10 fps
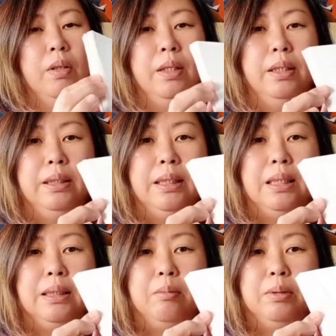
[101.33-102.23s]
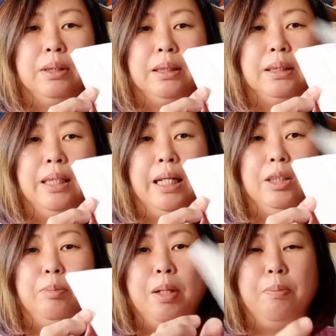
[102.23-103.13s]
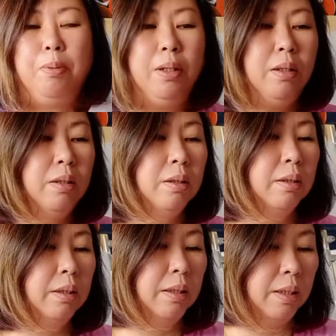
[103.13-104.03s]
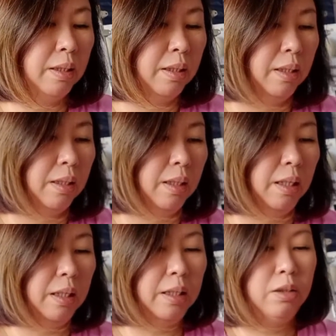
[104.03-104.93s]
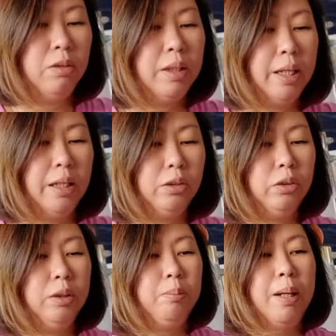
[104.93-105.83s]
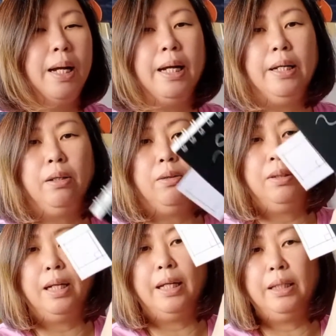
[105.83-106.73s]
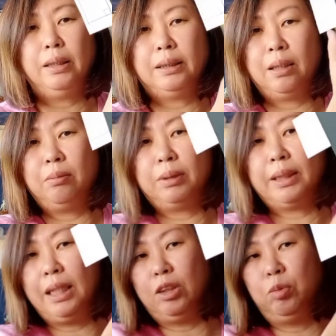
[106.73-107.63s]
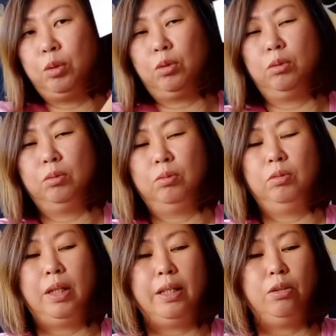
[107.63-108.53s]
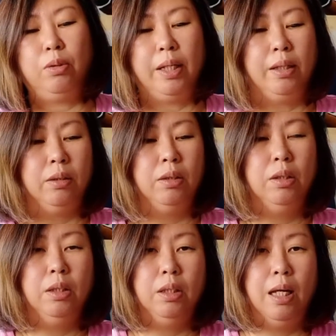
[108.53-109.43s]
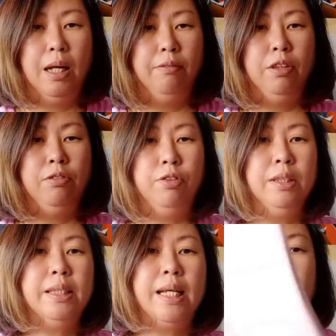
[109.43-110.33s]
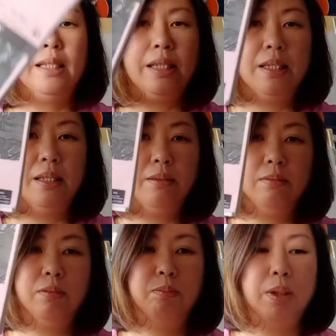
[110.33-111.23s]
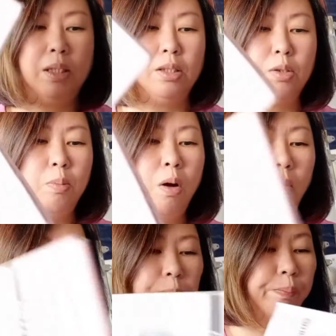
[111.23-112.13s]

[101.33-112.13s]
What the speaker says: these are some sketch paper, and you can actually buy online some sketchbook that you can have different size, big and small.